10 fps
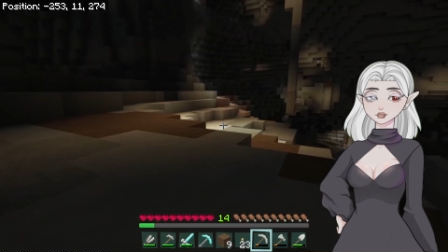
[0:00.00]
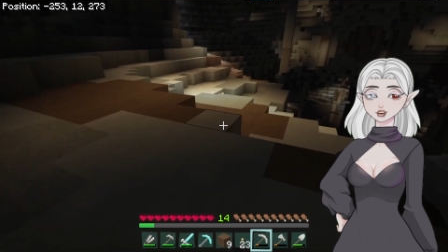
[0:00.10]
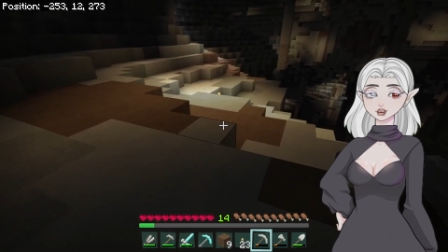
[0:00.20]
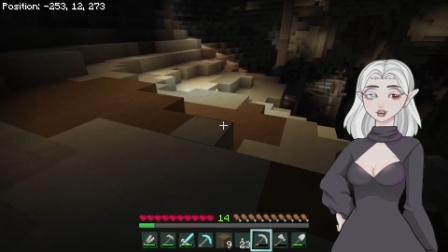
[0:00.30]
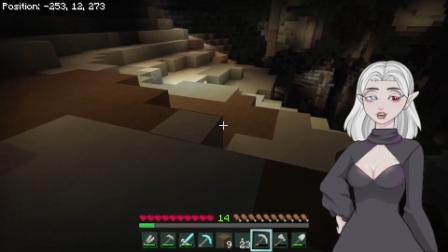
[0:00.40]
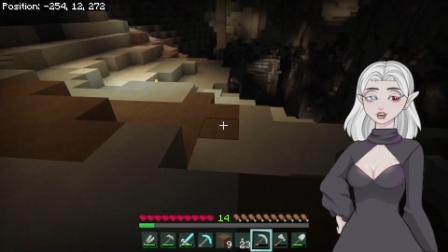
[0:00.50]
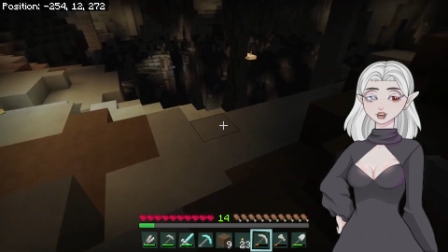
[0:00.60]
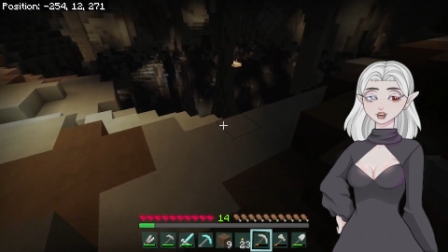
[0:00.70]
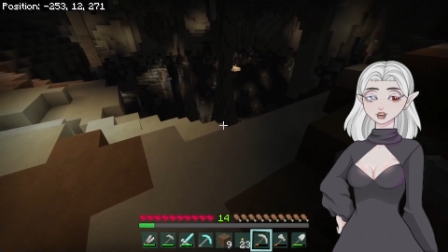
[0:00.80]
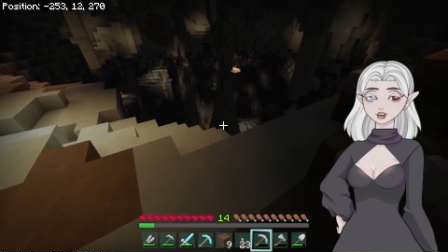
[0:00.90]
I don't like that.
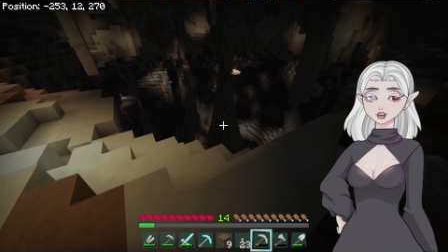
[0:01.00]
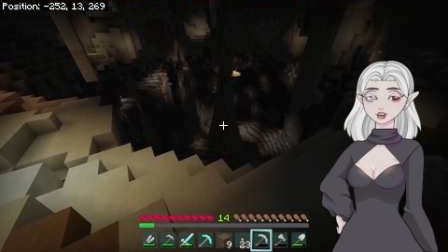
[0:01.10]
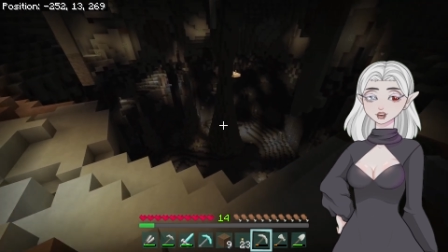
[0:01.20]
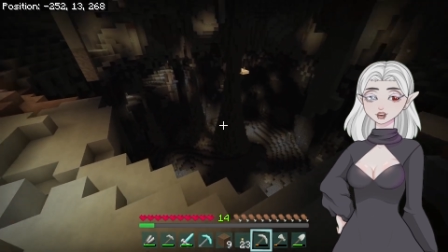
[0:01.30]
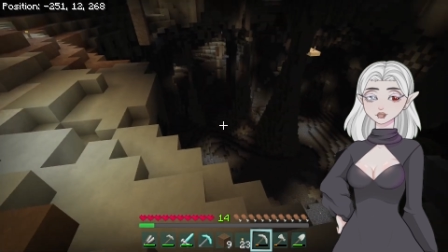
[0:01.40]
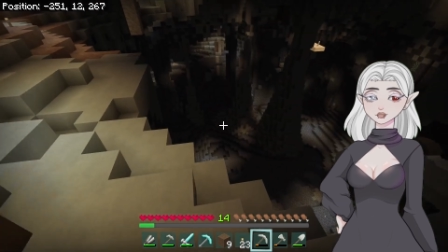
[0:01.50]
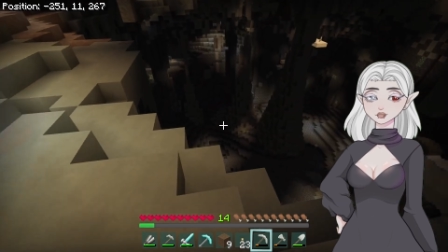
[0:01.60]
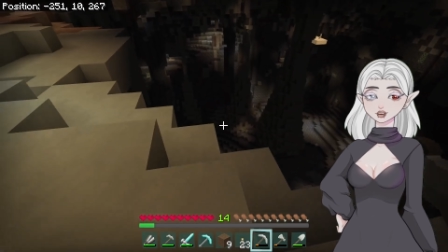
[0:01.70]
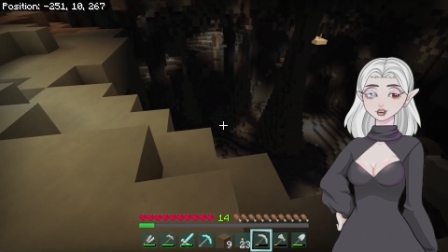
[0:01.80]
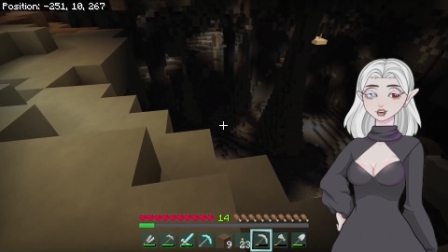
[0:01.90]
It's
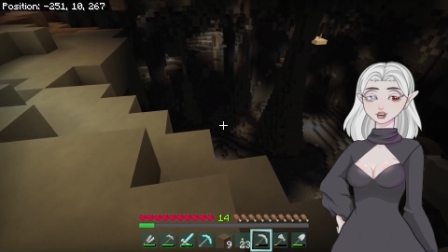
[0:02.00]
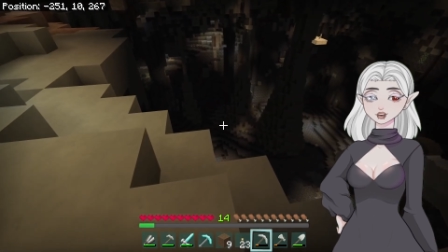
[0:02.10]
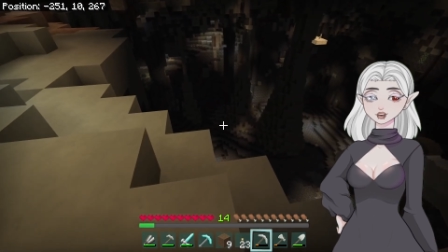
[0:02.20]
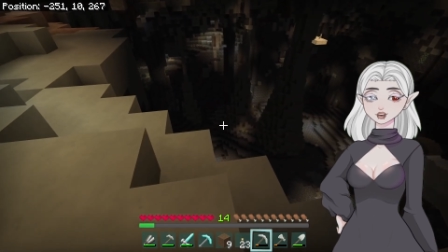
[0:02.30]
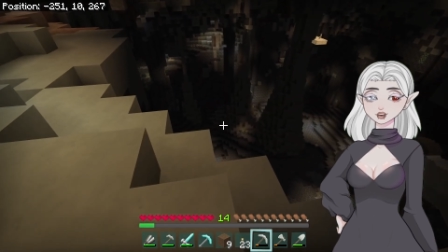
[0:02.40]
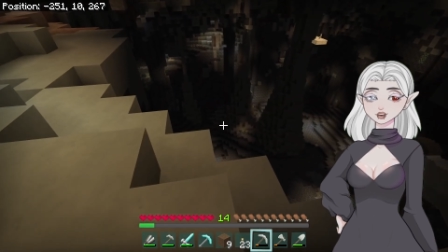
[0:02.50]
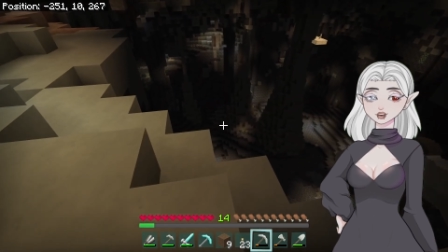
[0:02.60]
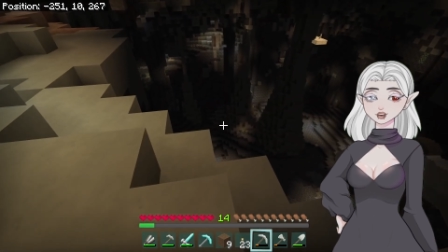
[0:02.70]
gross. I don't like that.